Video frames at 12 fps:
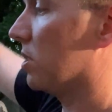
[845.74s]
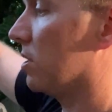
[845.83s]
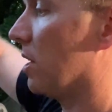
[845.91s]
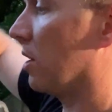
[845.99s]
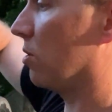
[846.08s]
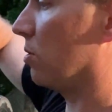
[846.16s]

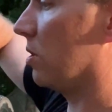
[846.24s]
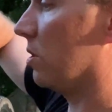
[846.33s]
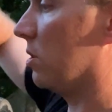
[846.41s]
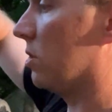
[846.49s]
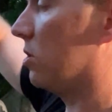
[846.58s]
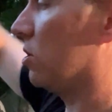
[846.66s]
not
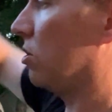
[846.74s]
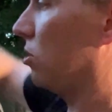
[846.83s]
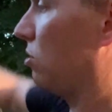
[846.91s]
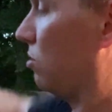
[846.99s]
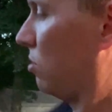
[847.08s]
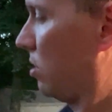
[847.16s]
going
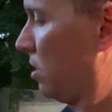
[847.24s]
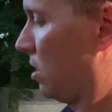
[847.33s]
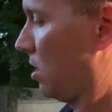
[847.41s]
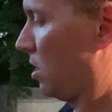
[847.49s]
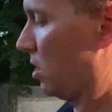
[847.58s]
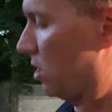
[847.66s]
to,
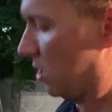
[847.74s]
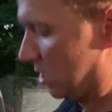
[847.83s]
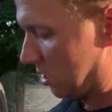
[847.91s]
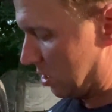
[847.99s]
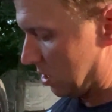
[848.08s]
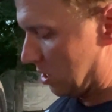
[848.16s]

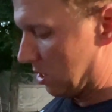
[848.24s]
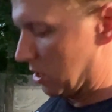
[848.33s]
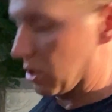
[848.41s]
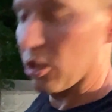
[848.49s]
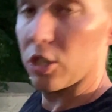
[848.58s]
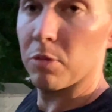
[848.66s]

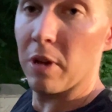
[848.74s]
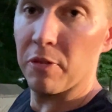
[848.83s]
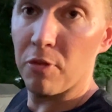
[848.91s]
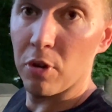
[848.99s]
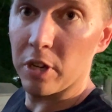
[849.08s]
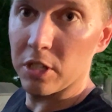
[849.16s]
so my
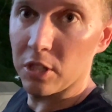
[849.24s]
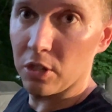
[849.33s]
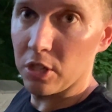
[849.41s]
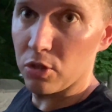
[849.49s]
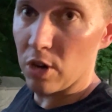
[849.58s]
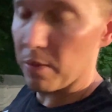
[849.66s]
fork isn't going
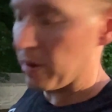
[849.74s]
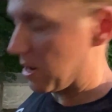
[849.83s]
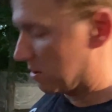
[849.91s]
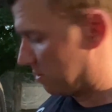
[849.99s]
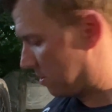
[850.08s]
to drop out.